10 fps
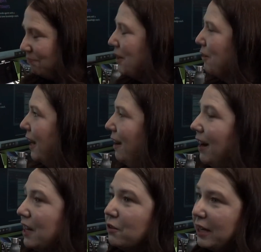Okay,
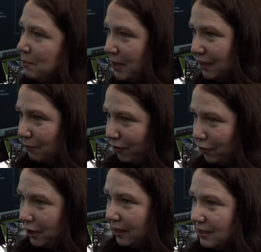I don't need a meeting
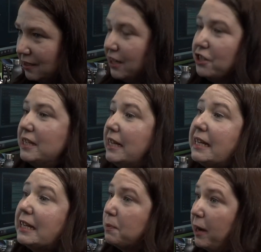for that. I just need to
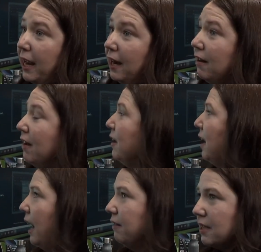explain
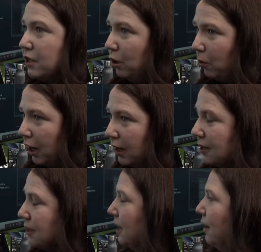how this tool
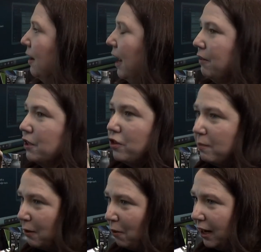works, how the
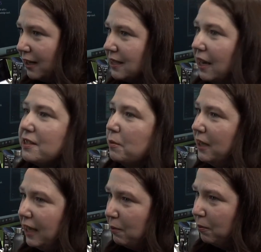trimming works, how some of the
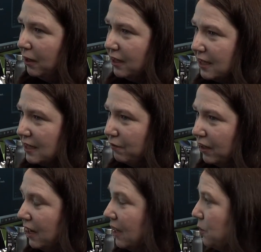capabilities in
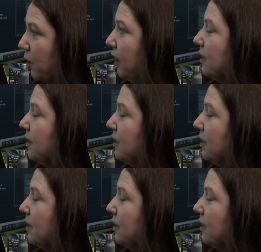vidcast work.